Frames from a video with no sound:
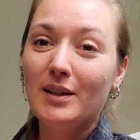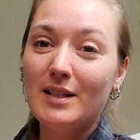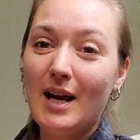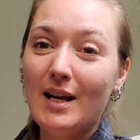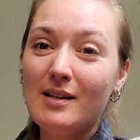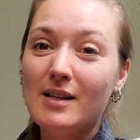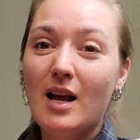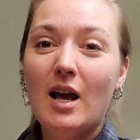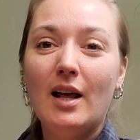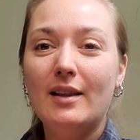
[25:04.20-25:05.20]
of days,
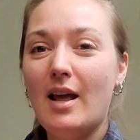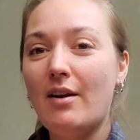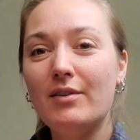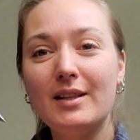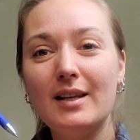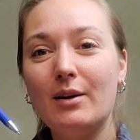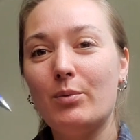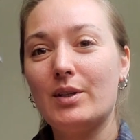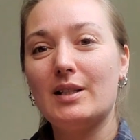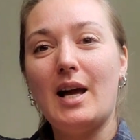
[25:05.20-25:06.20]
everything
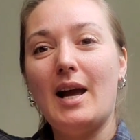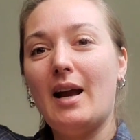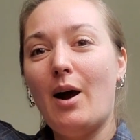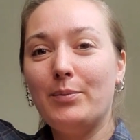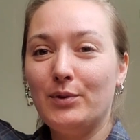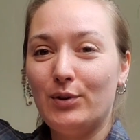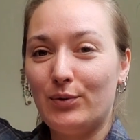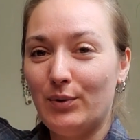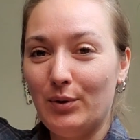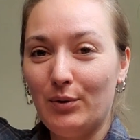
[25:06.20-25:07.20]
was like up to the
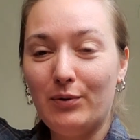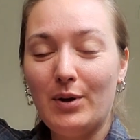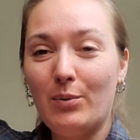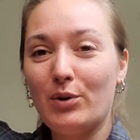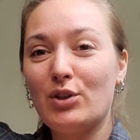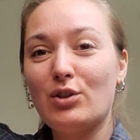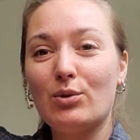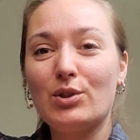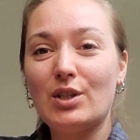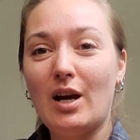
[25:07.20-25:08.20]
roof. It was so
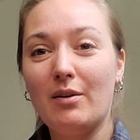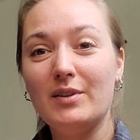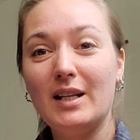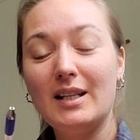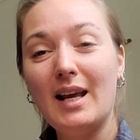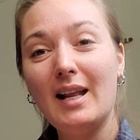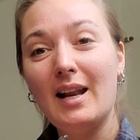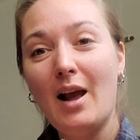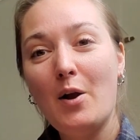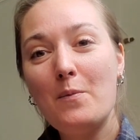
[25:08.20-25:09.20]
stuffed. And
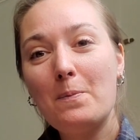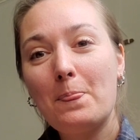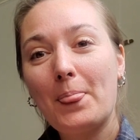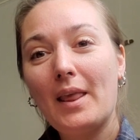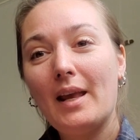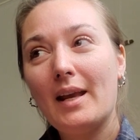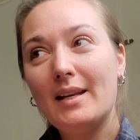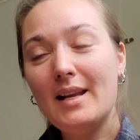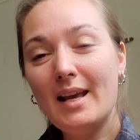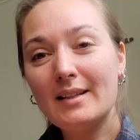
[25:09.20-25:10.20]
then
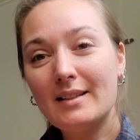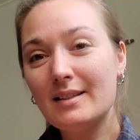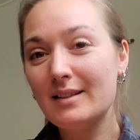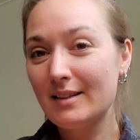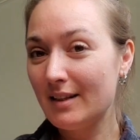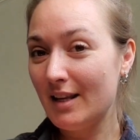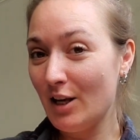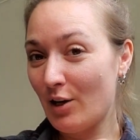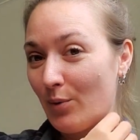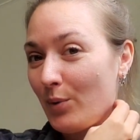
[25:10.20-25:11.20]
next
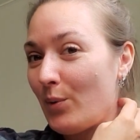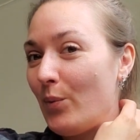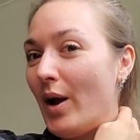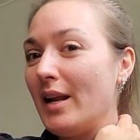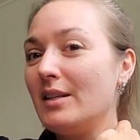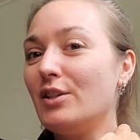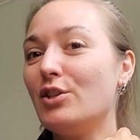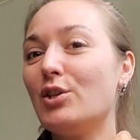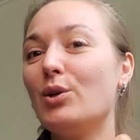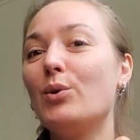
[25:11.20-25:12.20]
year we went
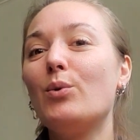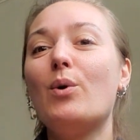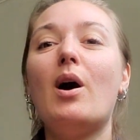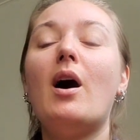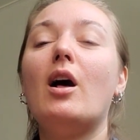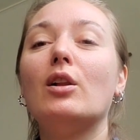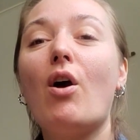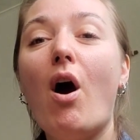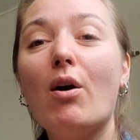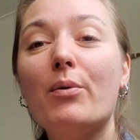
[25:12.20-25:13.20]
to
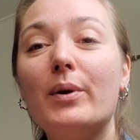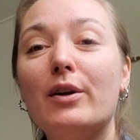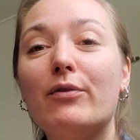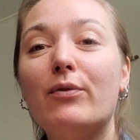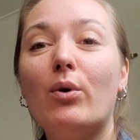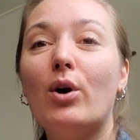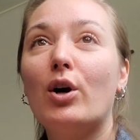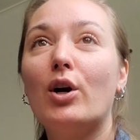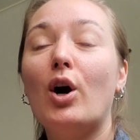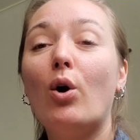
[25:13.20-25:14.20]
Algonquin
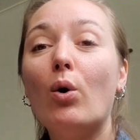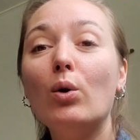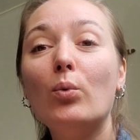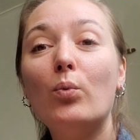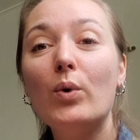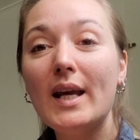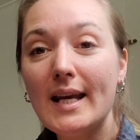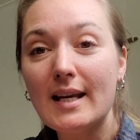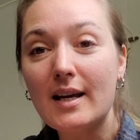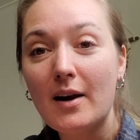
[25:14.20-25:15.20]
for a whole
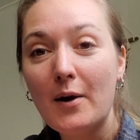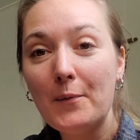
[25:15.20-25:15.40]
week,